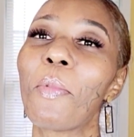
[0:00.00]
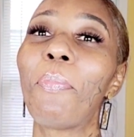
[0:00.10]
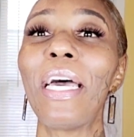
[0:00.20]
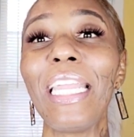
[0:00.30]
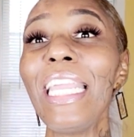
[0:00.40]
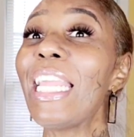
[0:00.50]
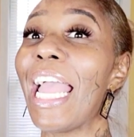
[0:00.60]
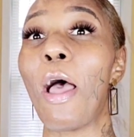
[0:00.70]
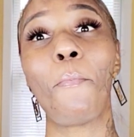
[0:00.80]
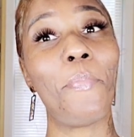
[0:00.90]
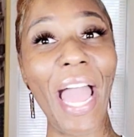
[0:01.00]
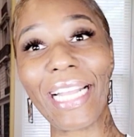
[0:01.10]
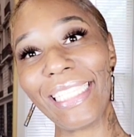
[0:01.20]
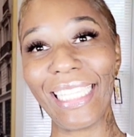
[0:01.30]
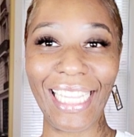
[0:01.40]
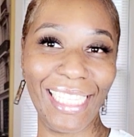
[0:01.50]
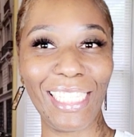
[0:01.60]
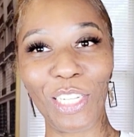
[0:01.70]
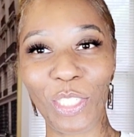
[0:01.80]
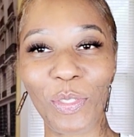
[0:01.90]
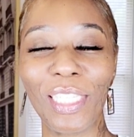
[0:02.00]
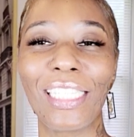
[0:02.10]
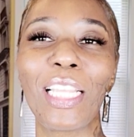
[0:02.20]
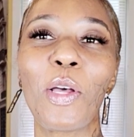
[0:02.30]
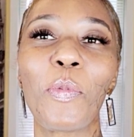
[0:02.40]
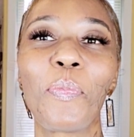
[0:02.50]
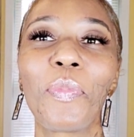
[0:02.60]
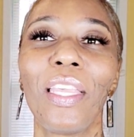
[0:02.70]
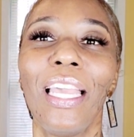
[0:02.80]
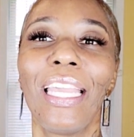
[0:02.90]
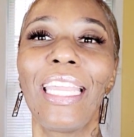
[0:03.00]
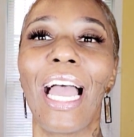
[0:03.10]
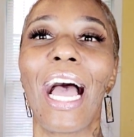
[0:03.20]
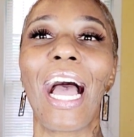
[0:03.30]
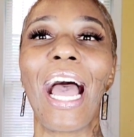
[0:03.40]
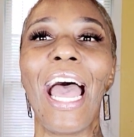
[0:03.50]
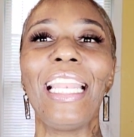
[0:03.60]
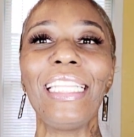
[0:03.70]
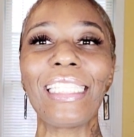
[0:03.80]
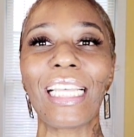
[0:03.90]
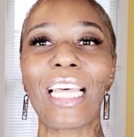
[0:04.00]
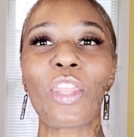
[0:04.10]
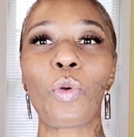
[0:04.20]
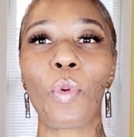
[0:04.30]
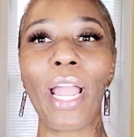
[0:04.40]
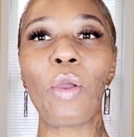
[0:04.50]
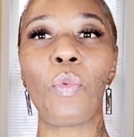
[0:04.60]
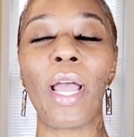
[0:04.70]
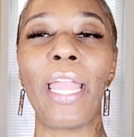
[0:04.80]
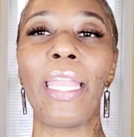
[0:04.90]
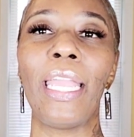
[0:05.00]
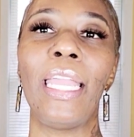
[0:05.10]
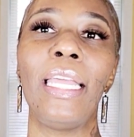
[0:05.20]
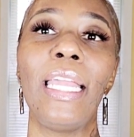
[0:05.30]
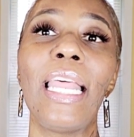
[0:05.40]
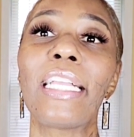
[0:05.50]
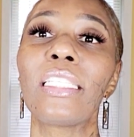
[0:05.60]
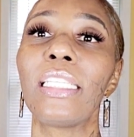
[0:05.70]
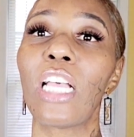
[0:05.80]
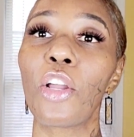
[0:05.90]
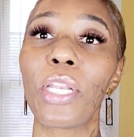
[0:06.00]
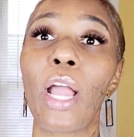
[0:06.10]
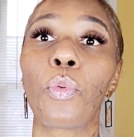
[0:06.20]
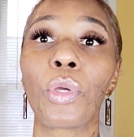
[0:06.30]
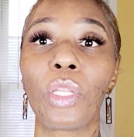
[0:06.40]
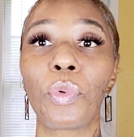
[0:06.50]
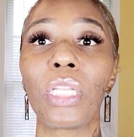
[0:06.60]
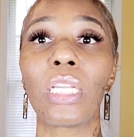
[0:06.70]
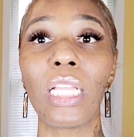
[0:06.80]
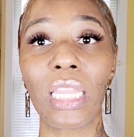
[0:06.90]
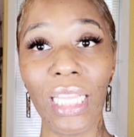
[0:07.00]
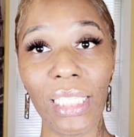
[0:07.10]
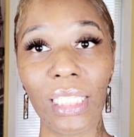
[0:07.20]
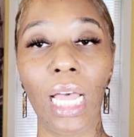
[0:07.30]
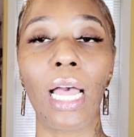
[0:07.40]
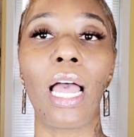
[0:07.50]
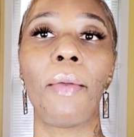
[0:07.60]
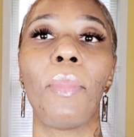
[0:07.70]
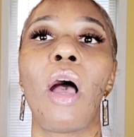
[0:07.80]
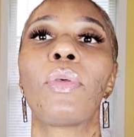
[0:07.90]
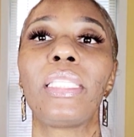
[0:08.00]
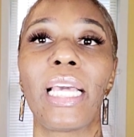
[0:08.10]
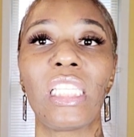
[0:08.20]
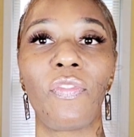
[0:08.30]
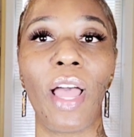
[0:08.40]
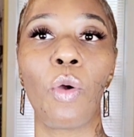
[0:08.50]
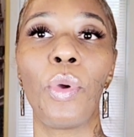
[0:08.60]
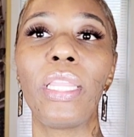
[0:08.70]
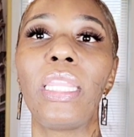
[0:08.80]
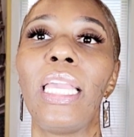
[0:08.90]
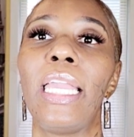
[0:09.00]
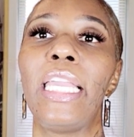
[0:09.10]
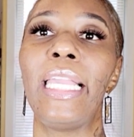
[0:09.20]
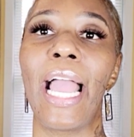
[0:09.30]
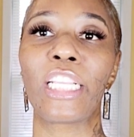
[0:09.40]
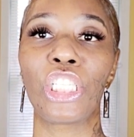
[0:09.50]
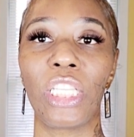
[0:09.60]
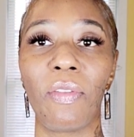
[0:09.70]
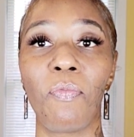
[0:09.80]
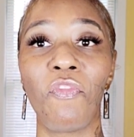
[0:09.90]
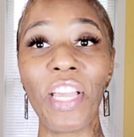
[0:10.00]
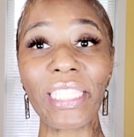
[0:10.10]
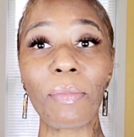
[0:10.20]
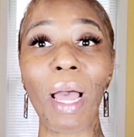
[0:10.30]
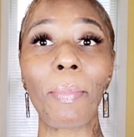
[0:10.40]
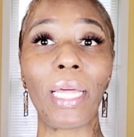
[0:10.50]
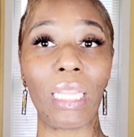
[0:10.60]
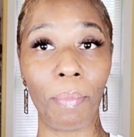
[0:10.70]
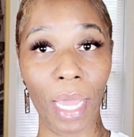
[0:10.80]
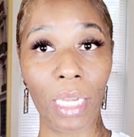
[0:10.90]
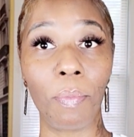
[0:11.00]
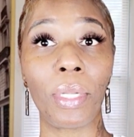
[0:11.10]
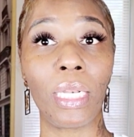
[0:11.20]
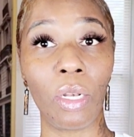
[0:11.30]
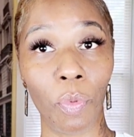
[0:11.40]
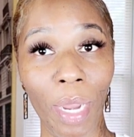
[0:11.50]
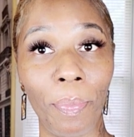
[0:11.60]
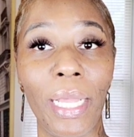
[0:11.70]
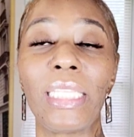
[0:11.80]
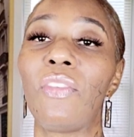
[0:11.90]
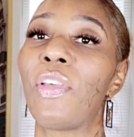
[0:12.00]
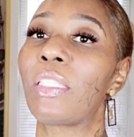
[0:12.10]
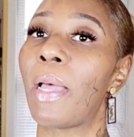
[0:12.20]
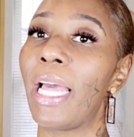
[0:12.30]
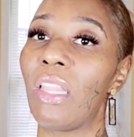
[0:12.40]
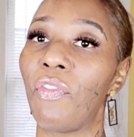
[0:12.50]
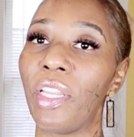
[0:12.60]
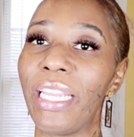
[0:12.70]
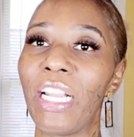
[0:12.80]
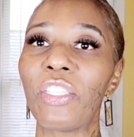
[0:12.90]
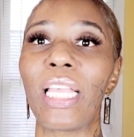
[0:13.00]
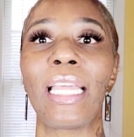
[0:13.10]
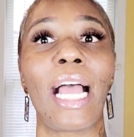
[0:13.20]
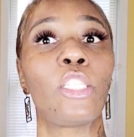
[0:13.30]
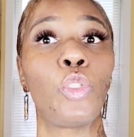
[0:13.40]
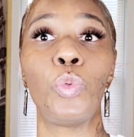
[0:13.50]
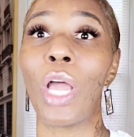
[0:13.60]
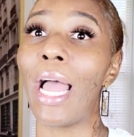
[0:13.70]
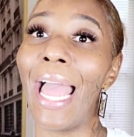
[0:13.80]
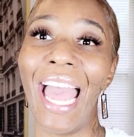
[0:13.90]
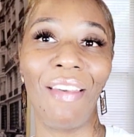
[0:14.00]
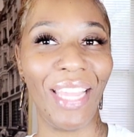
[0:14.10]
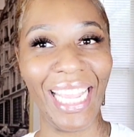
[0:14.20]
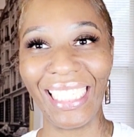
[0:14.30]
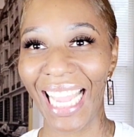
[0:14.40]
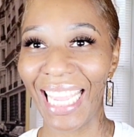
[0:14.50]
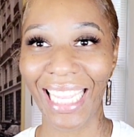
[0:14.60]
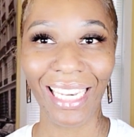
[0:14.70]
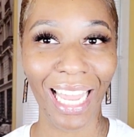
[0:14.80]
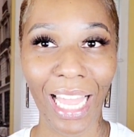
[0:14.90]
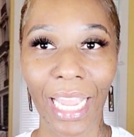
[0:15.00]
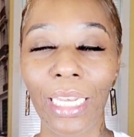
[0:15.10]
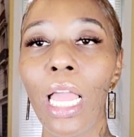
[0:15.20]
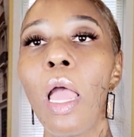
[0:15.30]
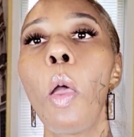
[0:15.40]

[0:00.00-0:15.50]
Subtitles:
But anyhow, back to these surgeries. So yeah, I had it done the right way, and it actually turned out really good. This time I was satisfied with it. He actually fixed my belly button, put it in the right place. He fixed my elephant ears, and I do not have a jagged line.